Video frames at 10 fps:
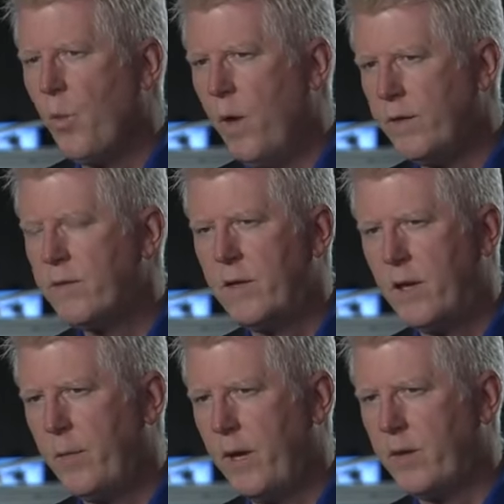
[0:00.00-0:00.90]
Once they
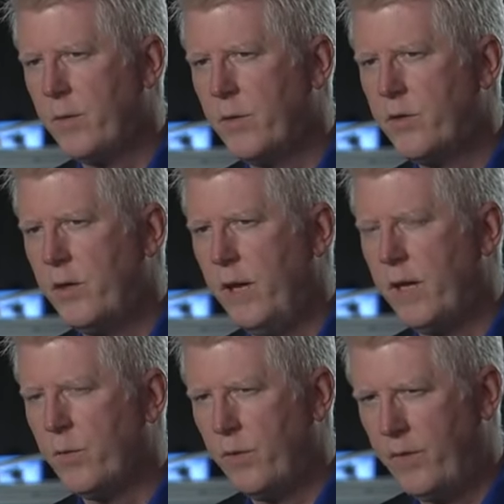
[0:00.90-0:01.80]
come out of the
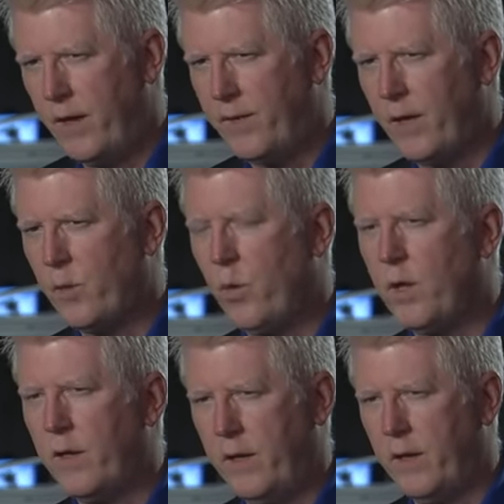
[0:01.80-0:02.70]
machine and we've got that
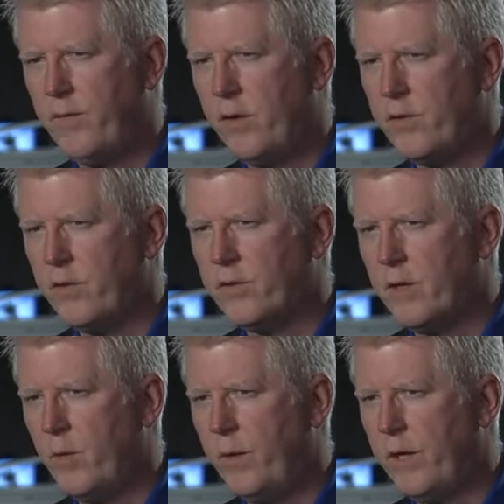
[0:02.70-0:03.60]
quality and
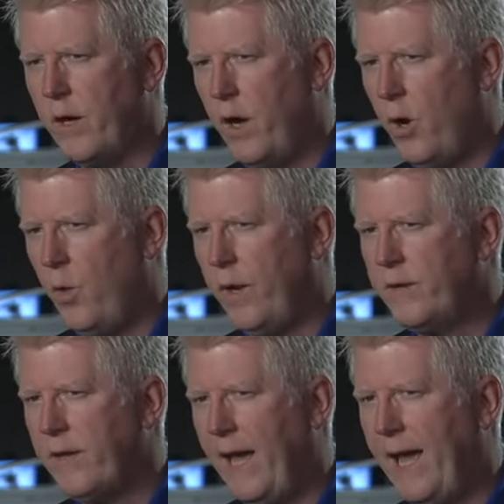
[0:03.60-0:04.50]
efficiency, we can
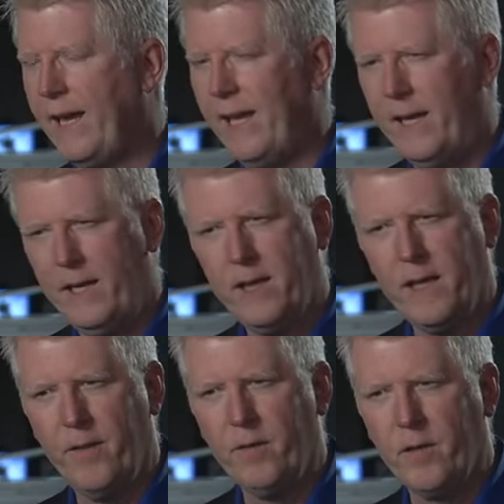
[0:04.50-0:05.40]
always add any
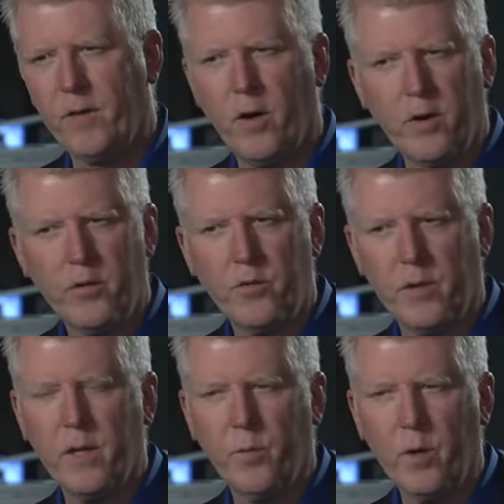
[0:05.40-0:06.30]
level of
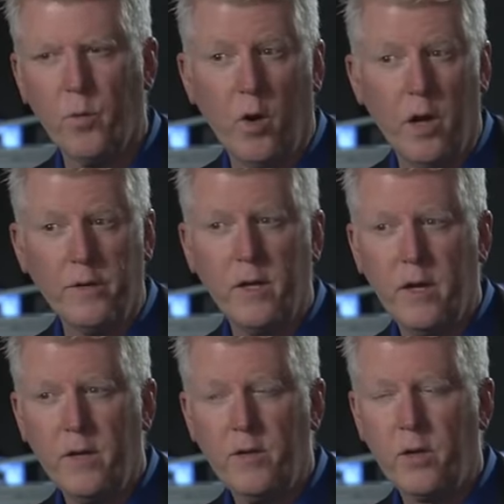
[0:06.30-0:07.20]
artistry that we want
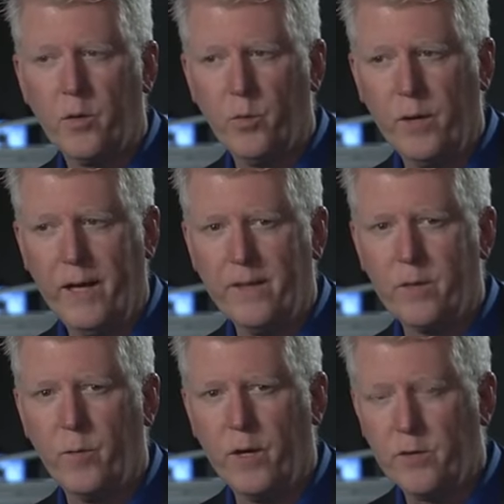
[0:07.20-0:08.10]
to create
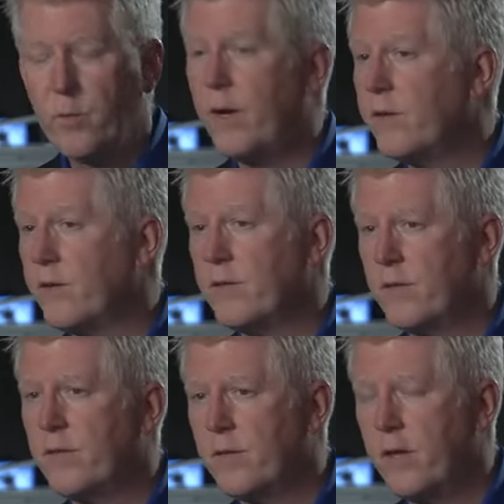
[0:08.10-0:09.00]
the
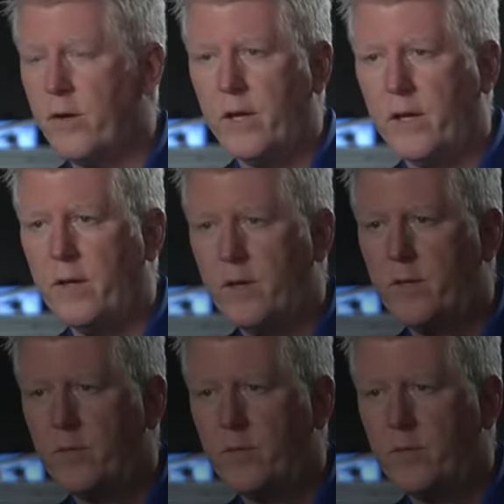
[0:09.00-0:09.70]
restorations that are needed.